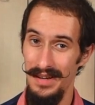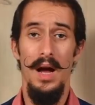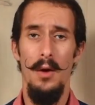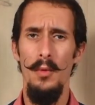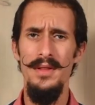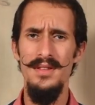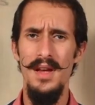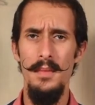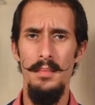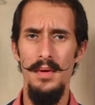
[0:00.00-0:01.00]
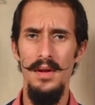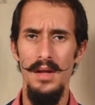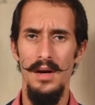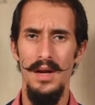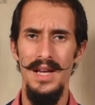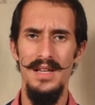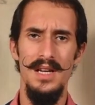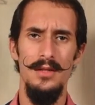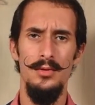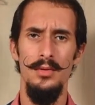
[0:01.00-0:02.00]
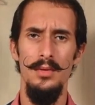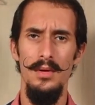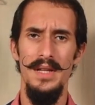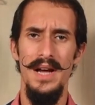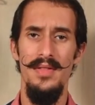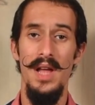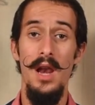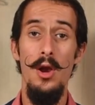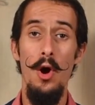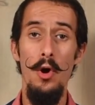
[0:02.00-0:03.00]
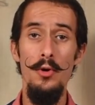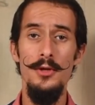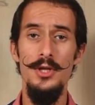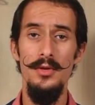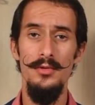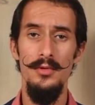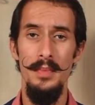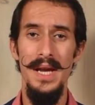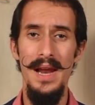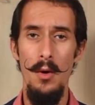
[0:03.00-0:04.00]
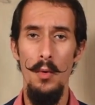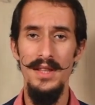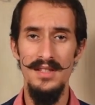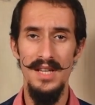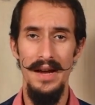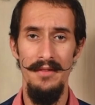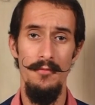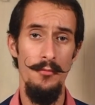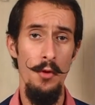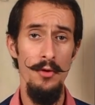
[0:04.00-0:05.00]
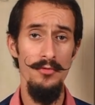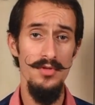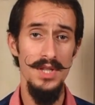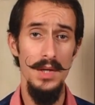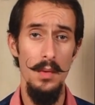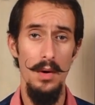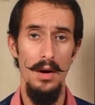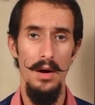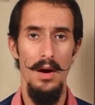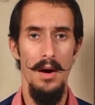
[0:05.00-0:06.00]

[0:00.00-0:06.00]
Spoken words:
A website builder is a tool that allows you to build a website from zero,